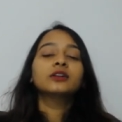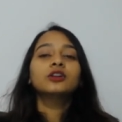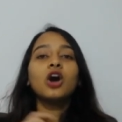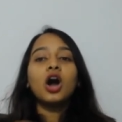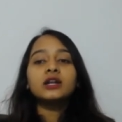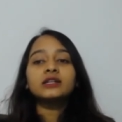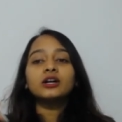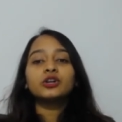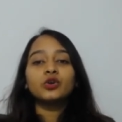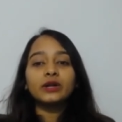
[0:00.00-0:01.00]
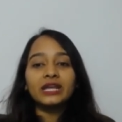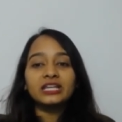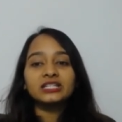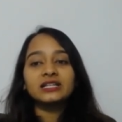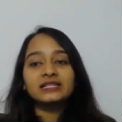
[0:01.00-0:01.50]
not a
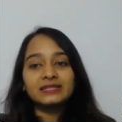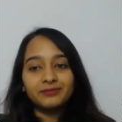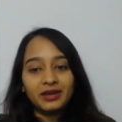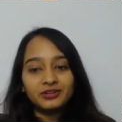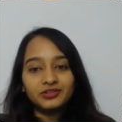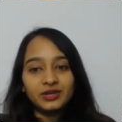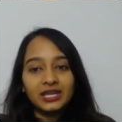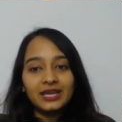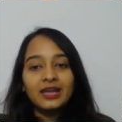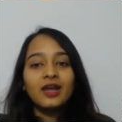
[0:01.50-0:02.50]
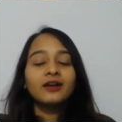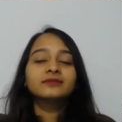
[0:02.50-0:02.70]
rotational symmetry